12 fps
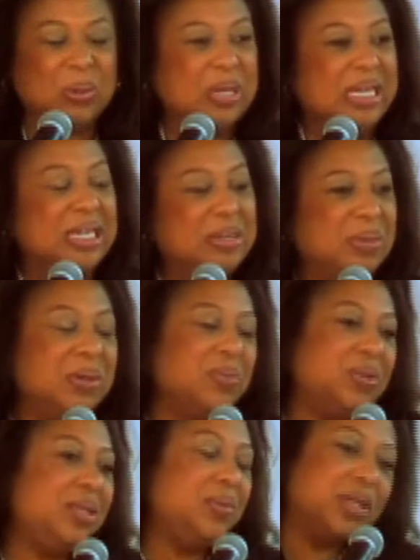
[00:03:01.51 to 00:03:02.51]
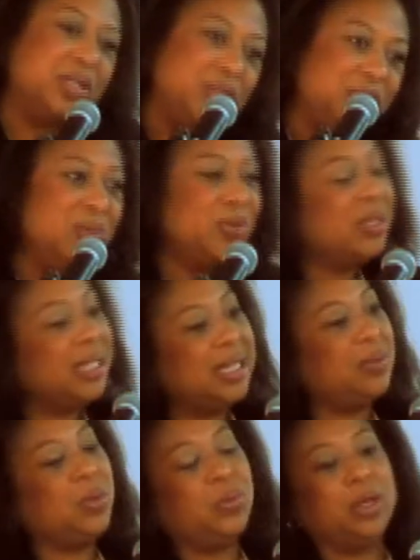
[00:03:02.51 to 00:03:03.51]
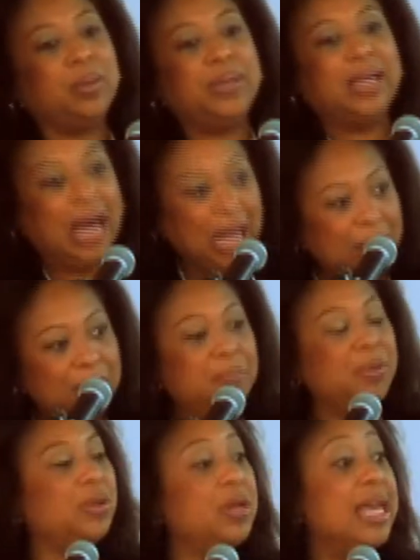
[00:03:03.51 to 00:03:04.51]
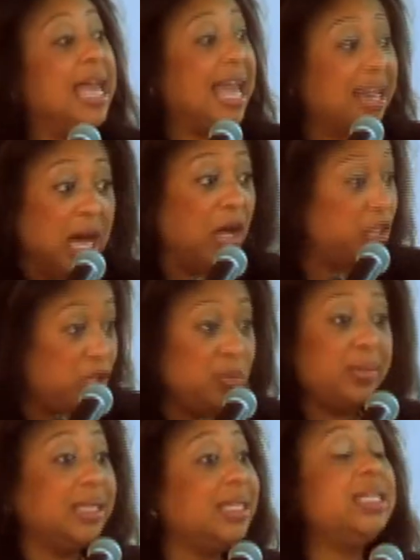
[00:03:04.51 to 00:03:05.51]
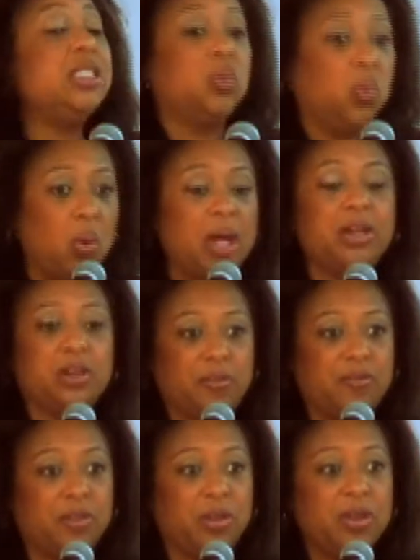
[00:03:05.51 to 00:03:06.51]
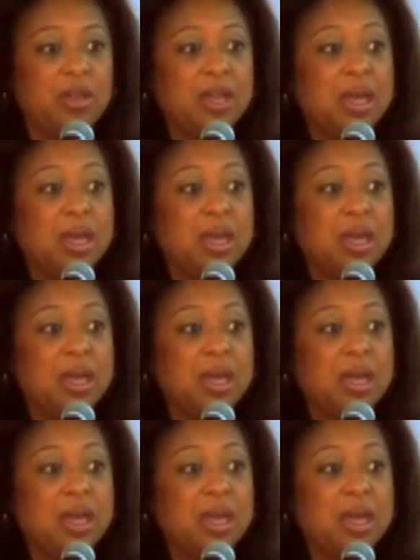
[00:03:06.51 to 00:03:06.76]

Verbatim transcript: know, we don't really want to do it and we want to be humble. And humility is wonderful.